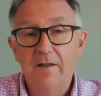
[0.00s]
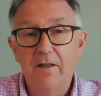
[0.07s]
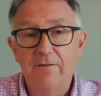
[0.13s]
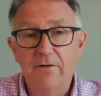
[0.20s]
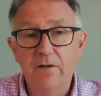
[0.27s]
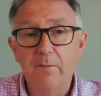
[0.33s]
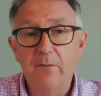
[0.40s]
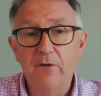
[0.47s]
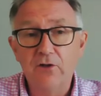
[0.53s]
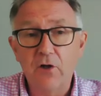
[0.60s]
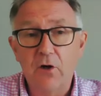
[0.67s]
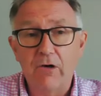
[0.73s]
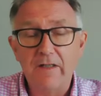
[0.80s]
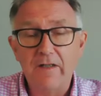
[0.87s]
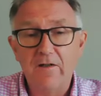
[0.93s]
that for the
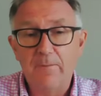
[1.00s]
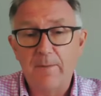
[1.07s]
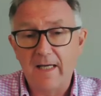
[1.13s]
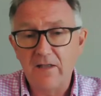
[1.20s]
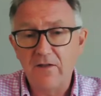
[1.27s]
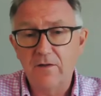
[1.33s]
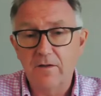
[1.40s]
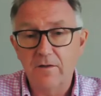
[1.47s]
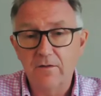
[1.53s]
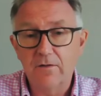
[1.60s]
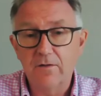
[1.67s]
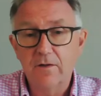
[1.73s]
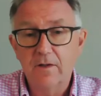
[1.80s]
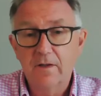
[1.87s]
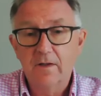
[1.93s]
majority of
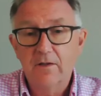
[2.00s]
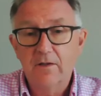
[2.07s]
patients,